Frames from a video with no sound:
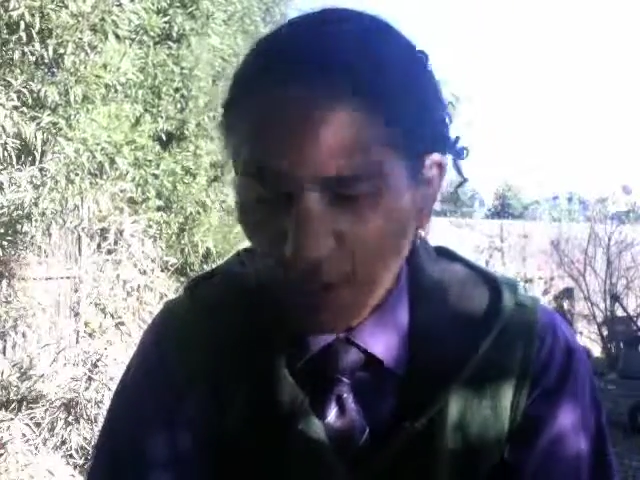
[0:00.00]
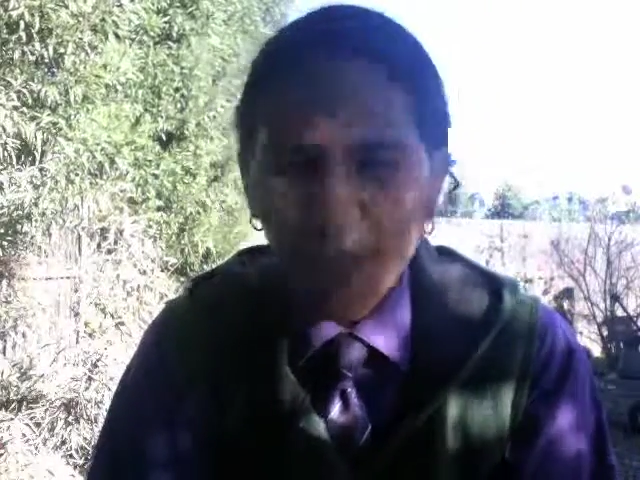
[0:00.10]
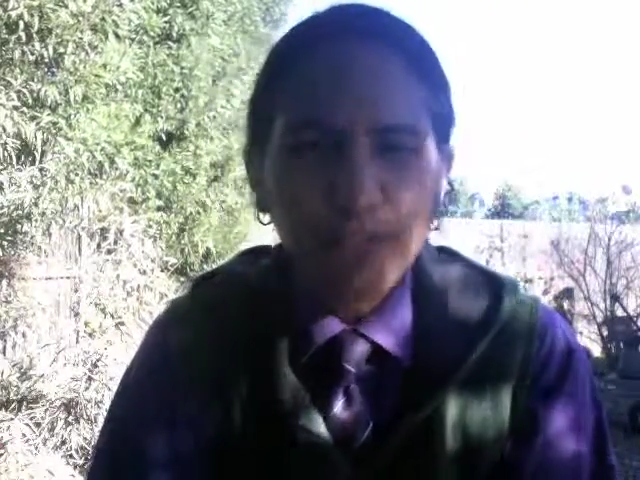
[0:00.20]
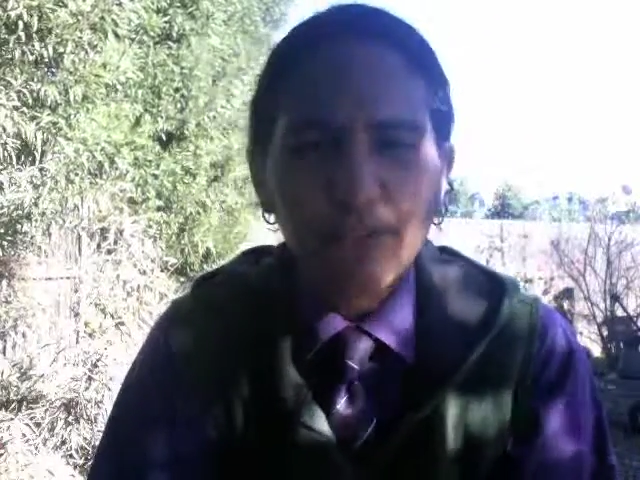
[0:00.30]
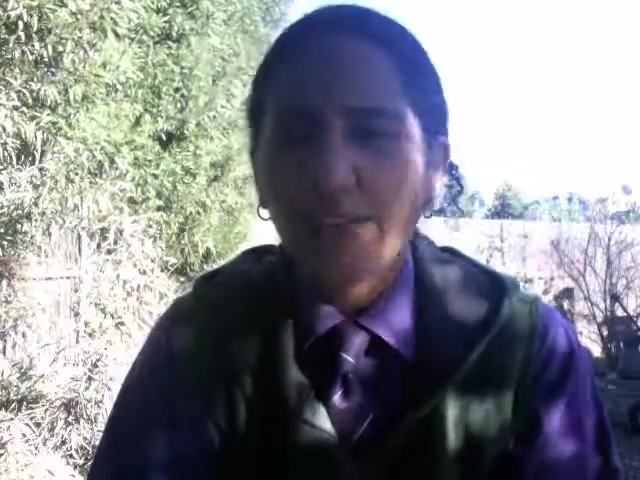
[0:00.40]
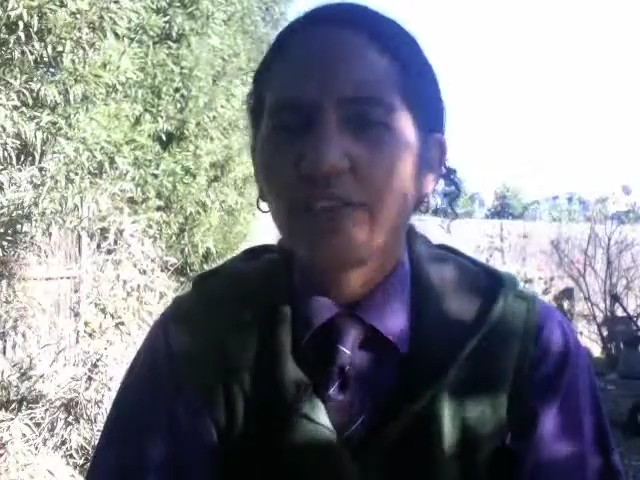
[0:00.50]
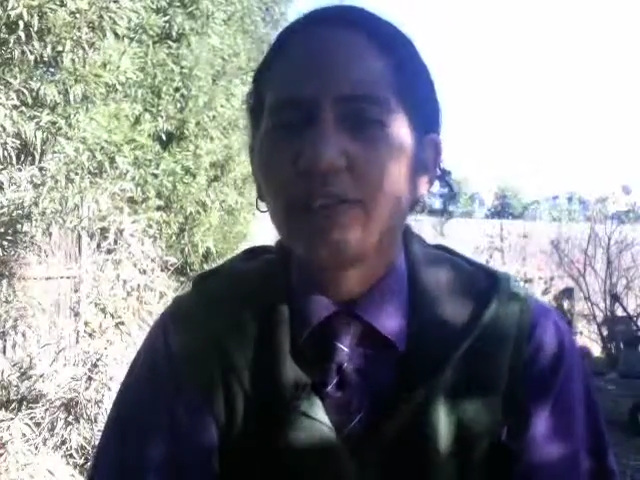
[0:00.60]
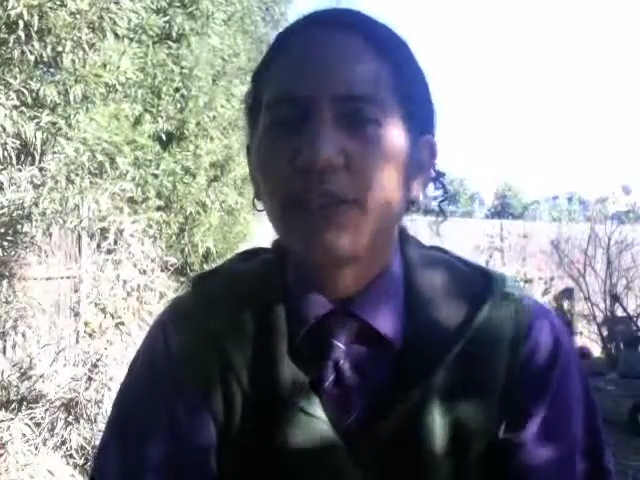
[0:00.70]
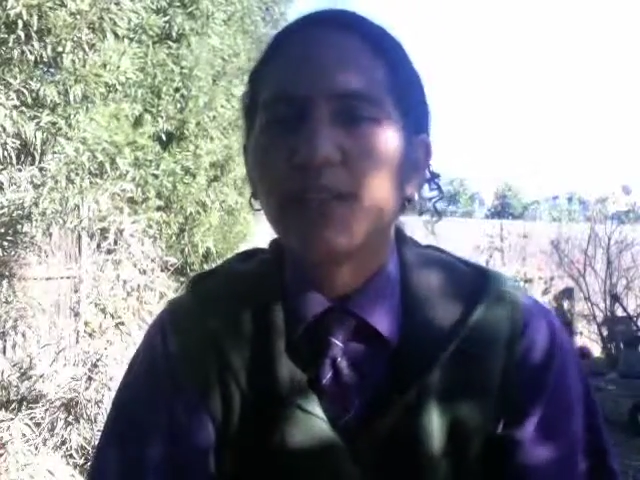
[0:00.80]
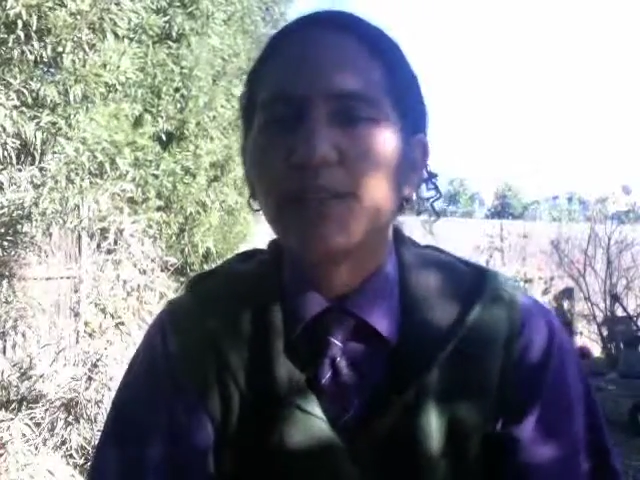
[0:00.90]
coming to
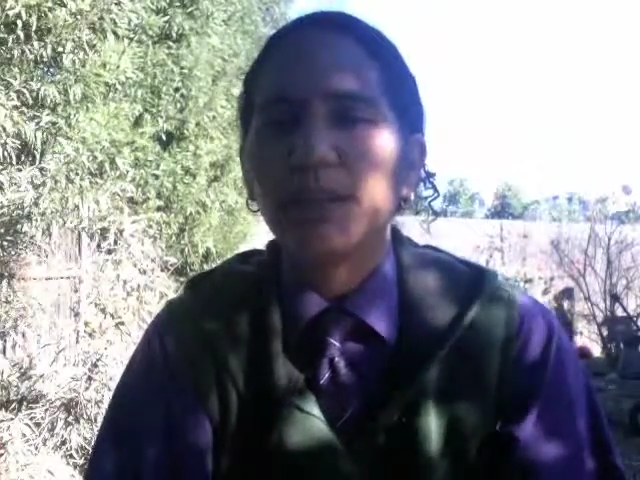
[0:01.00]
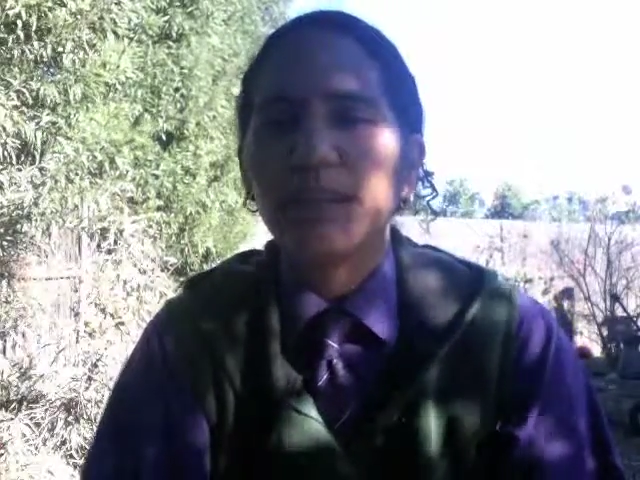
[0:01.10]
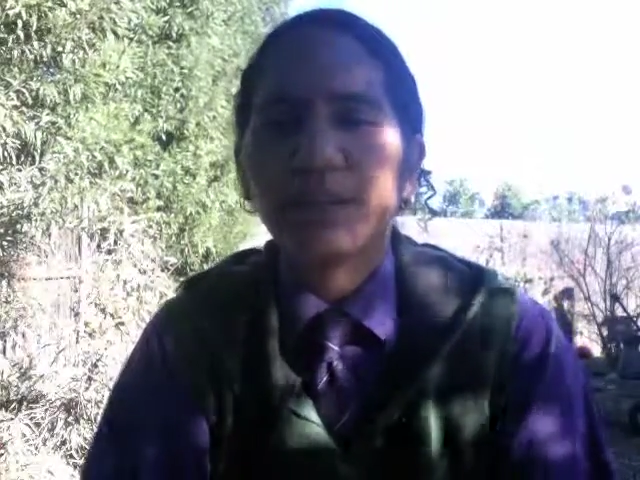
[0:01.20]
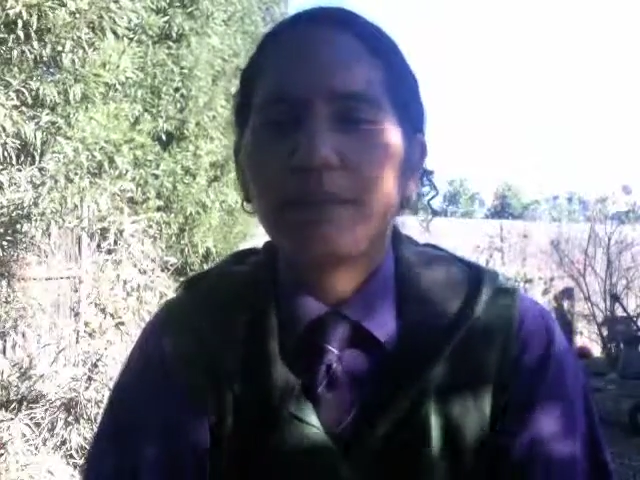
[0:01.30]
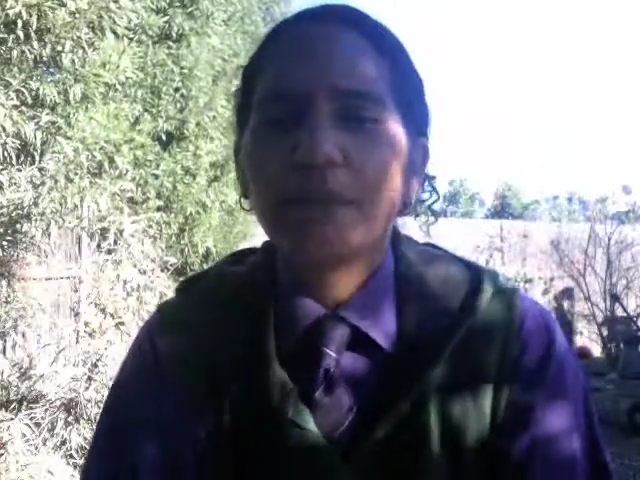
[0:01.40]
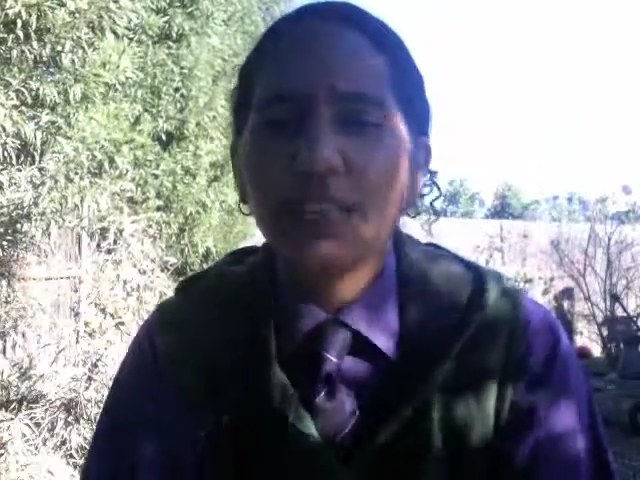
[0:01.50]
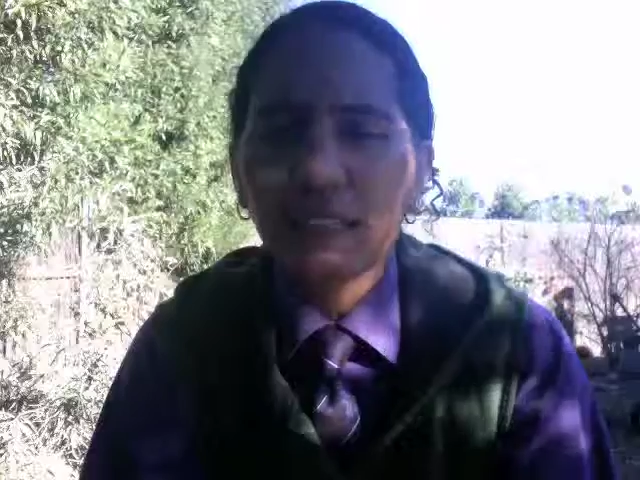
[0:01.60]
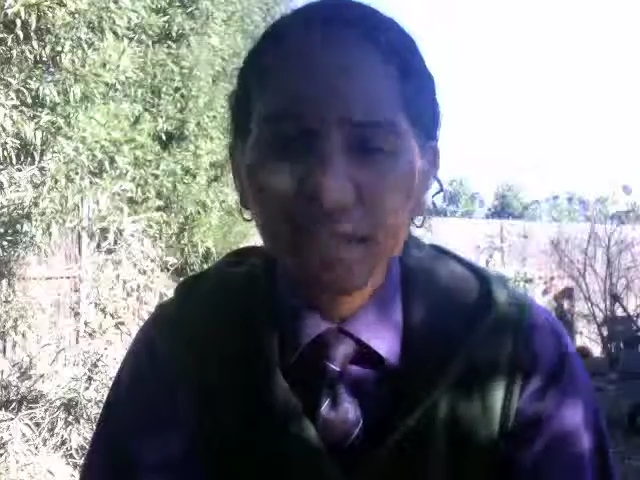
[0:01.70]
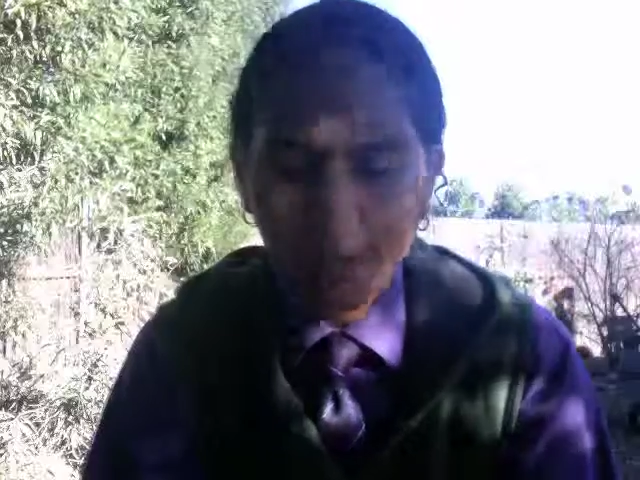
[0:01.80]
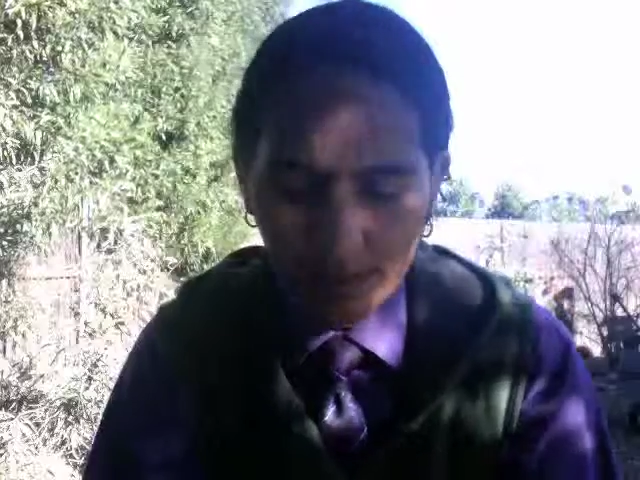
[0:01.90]
fetch me because I'm
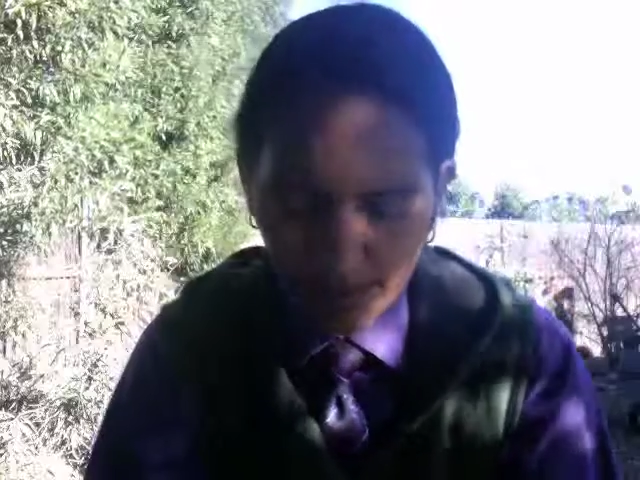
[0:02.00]
needed.